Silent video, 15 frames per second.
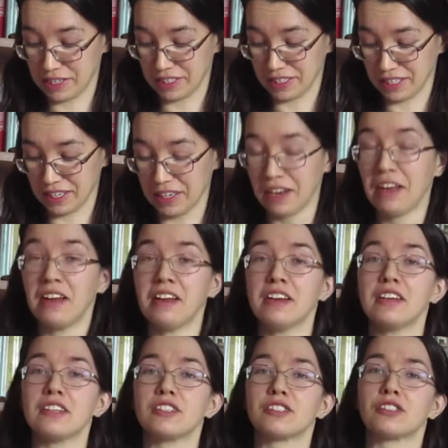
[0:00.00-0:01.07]
seen.
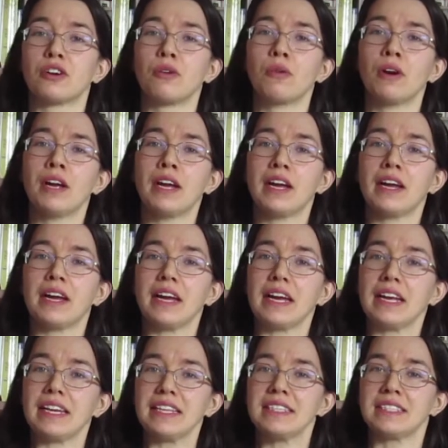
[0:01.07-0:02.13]
So
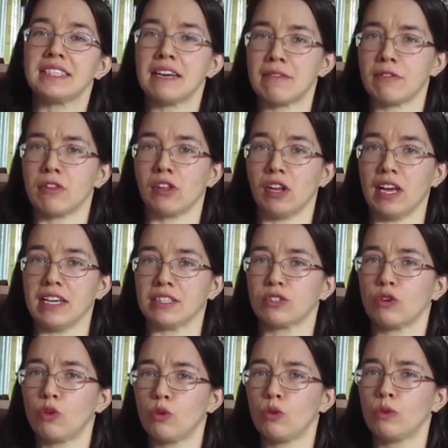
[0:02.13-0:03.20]
it is nevertheless
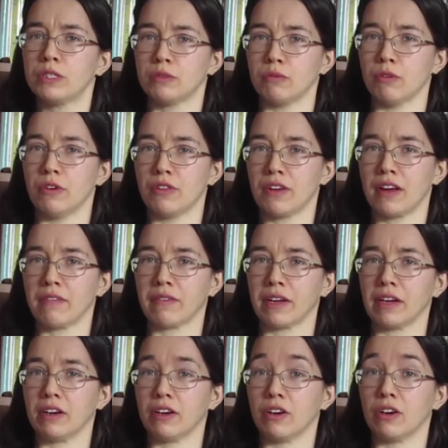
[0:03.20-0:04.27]
always worth
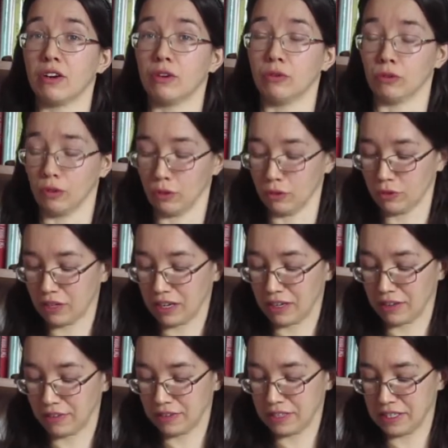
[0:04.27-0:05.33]
having a good look at
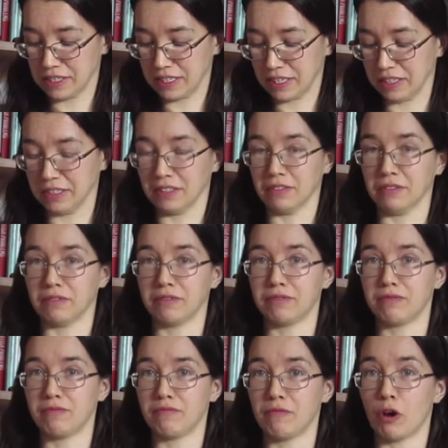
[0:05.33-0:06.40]
these kind of
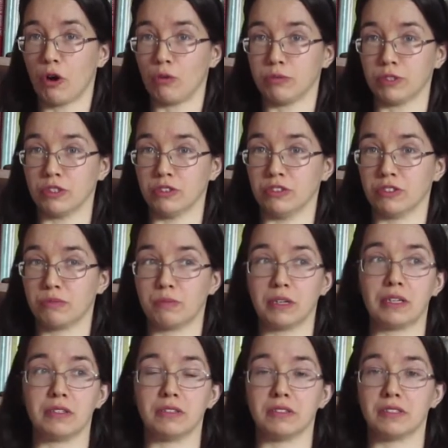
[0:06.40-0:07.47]
options,
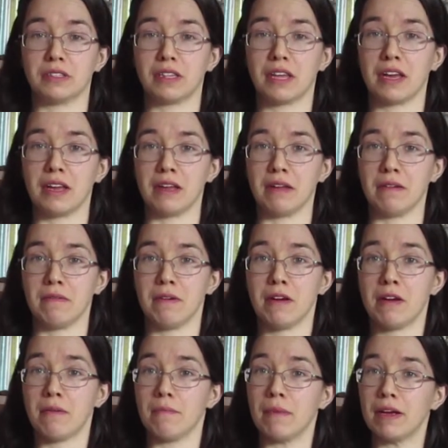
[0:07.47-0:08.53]
because they
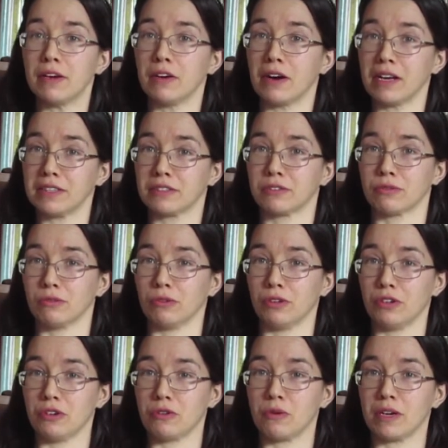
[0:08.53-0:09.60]
may not answer all
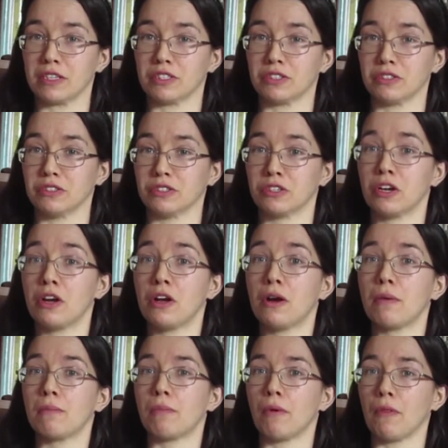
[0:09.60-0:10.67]
your questions,
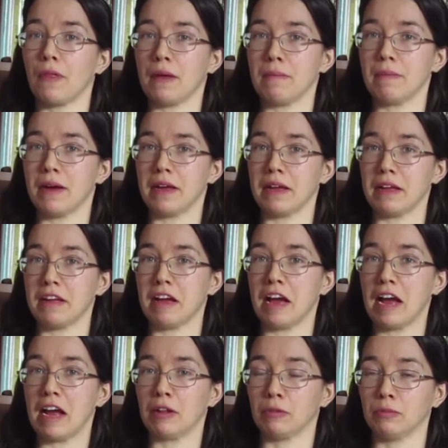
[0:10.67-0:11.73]
but they may
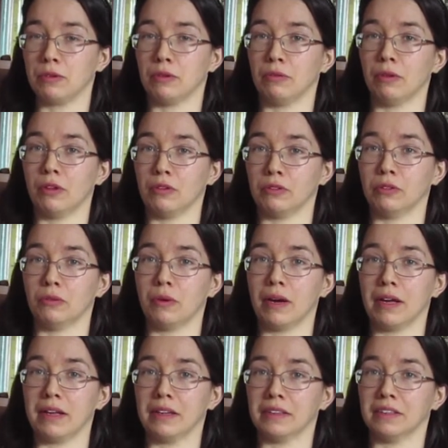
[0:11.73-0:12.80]
help you along the
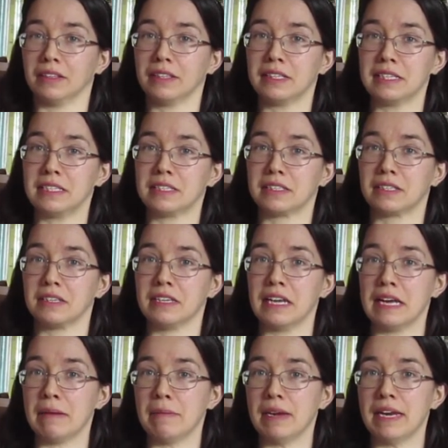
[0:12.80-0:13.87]
way and at least
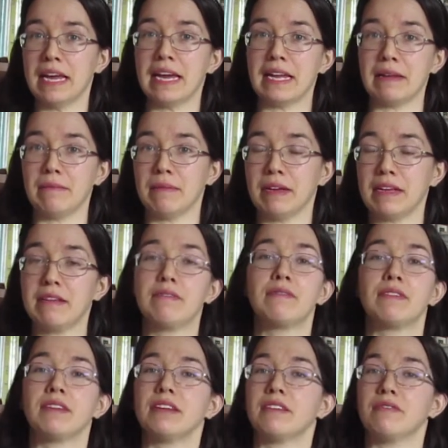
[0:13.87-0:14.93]
name a name,
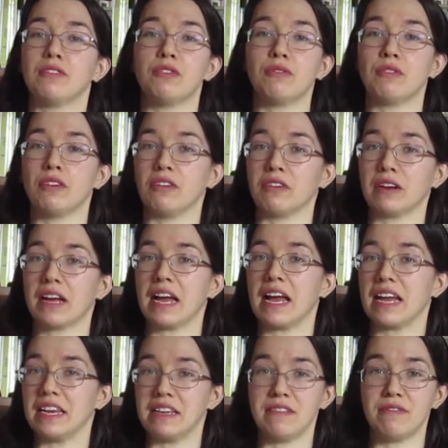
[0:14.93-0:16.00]
even if you can't get
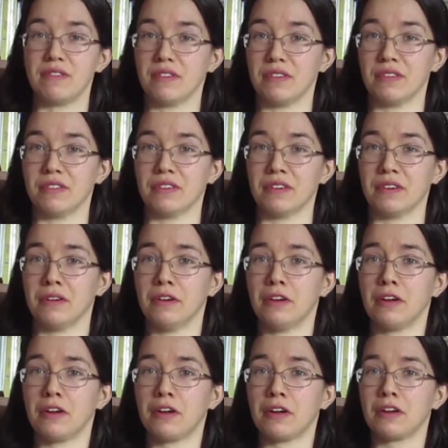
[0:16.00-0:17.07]
any further
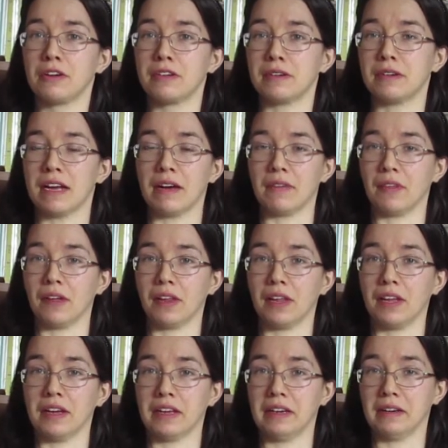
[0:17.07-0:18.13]
down that
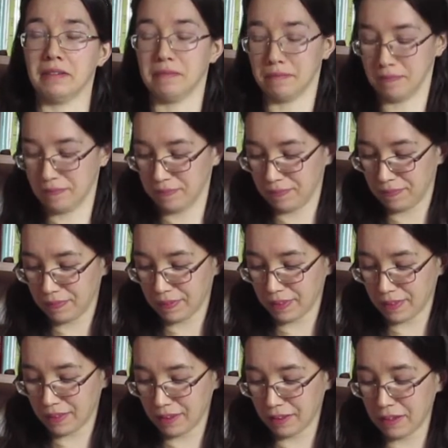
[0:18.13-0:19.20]
line.
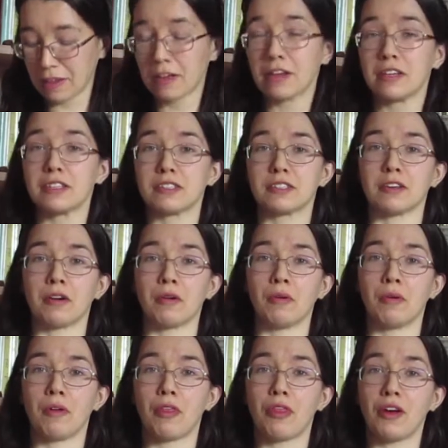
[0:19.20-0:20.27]

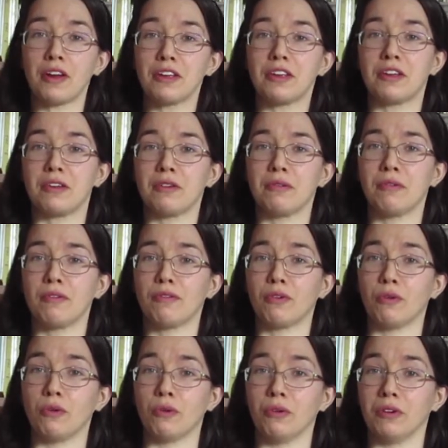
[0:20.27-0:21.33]
So thank you
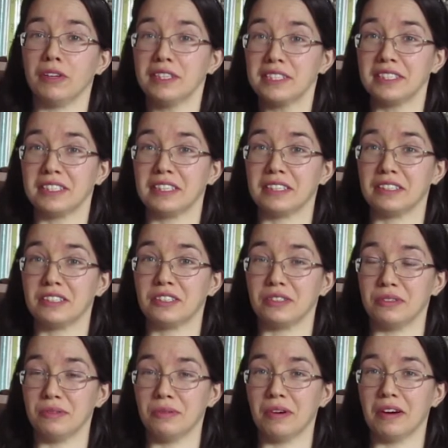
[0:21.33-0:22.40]
for listening to
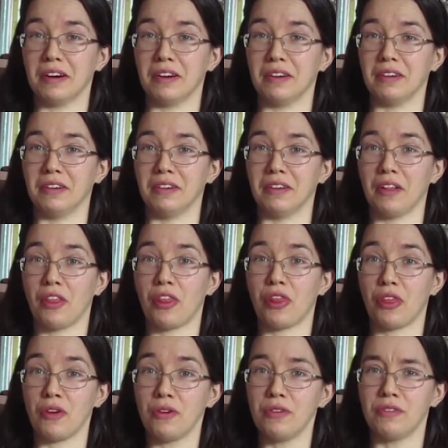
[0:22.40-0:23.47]
our
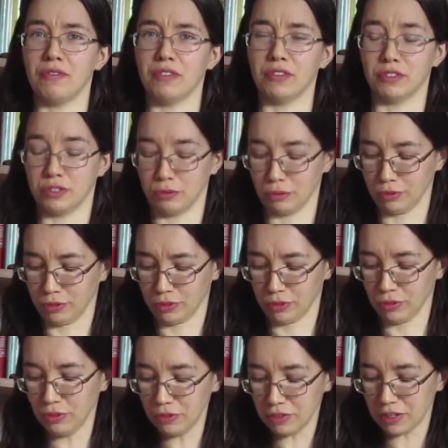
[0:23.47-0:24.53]
3rd virtual
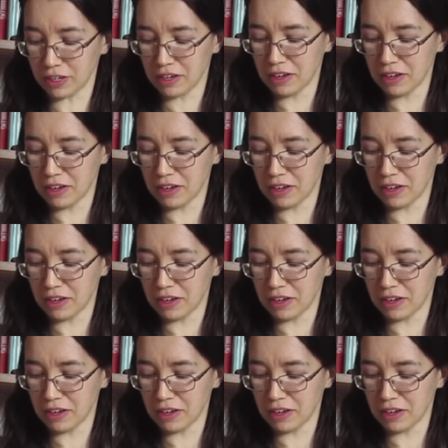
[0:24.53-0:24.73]
talk